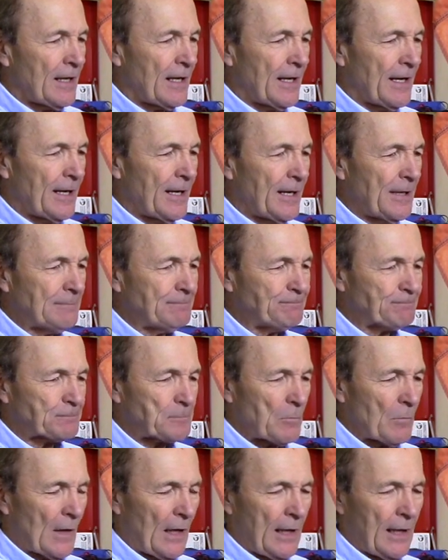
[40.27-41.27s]
Um,
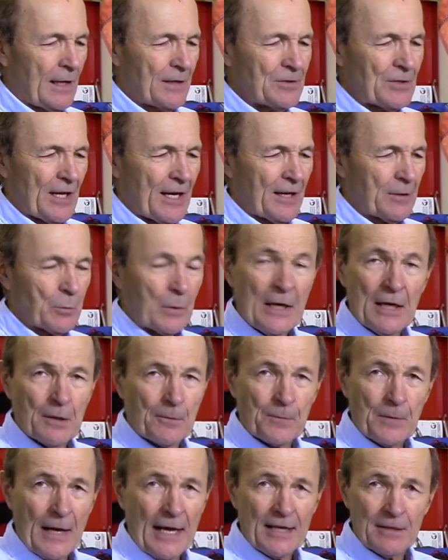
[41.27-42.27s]
and uh, we had
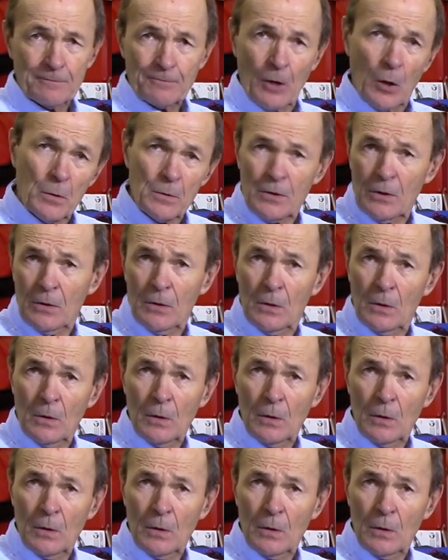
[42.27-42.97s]
a flag and float.